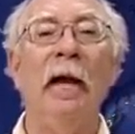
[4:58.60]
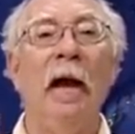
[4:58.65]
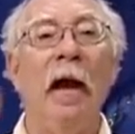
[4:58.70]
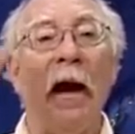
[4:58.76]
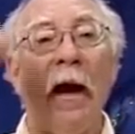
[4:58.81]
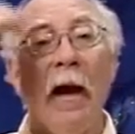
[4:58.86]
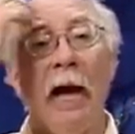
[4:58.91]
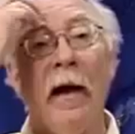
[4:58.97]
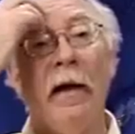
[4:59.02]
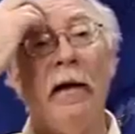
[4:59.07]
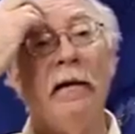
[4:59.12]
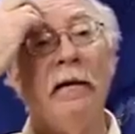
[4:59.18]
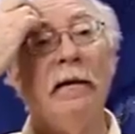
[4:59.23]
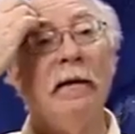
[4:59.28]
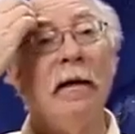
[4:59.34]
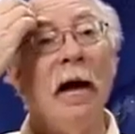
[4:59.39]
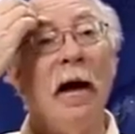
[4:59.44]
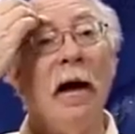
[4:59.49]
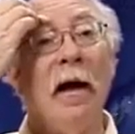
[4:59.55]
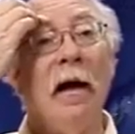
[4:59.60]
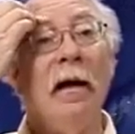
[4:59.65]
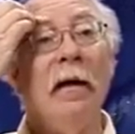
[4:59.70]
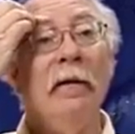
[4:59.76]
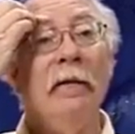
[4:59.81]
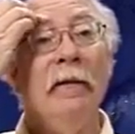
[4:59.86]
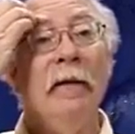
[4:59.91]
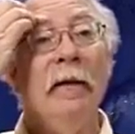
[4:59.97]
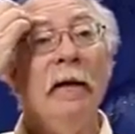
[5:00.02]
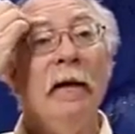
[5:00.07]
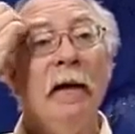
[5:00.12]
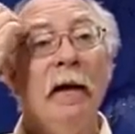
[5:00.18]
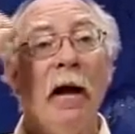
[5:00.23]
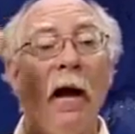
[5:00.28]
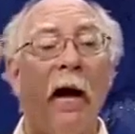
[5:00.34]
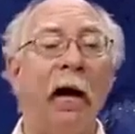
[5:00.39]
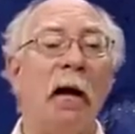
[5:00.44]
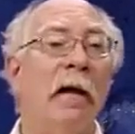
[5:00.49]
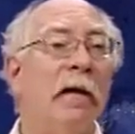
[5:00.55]
And uh,
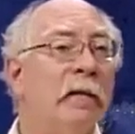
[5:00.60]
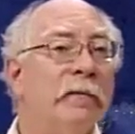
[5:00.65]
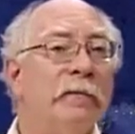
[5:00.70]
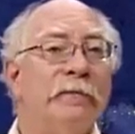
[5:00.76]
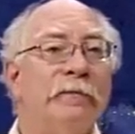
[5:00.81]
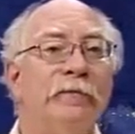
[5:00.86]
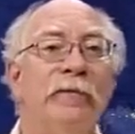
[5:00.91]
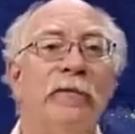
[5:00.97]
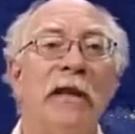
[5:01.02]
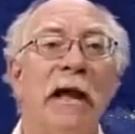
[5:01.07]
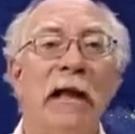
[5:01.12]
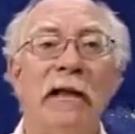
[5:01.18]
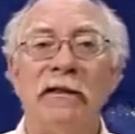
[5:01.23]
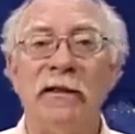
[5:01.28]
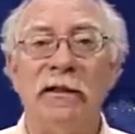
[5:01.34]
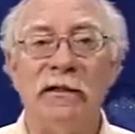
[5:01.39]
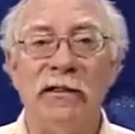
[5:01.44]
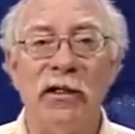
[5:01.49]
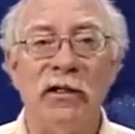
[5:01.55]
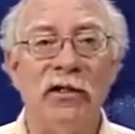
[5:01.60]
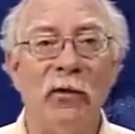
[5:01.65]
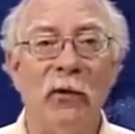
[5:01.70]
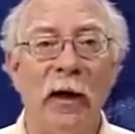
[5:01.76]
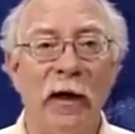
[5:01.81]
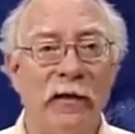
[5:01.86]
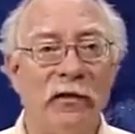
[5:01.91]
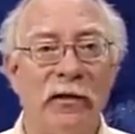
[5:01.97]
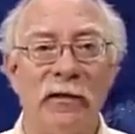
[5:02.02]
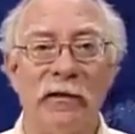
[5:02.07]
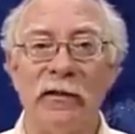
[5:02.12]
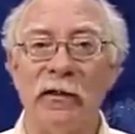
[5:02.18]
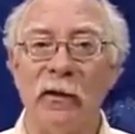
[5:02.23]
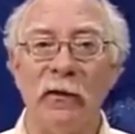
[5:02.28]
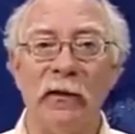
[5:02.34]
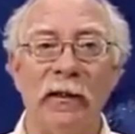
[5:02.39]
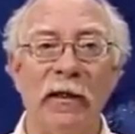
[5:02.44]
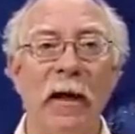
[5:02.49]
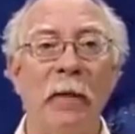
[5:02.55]
uh, that's the situation.
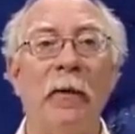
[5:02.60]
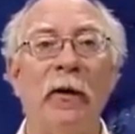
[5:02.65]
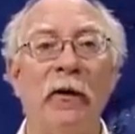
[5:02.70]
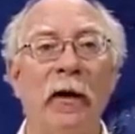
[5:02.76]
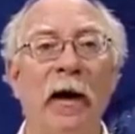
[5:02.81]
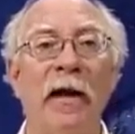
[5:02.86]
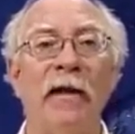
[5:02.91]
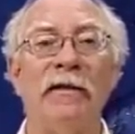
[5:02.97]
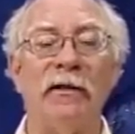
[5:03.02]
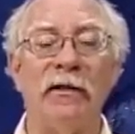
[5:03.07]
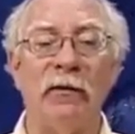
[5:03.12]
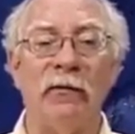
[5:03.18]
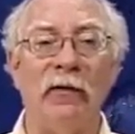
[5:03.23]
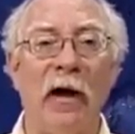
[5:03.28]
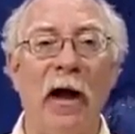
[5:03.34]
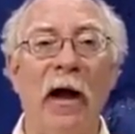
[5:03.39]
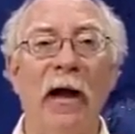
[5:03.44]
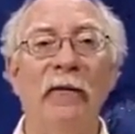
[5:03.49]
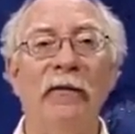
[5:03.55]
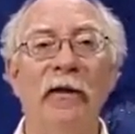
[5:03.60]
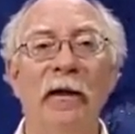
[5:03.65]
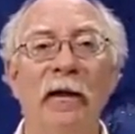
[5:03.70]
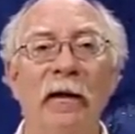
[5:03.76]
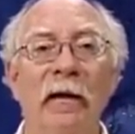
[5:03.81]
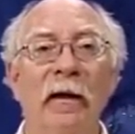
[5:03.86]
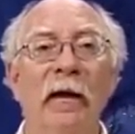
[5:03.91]
So the Democrats survived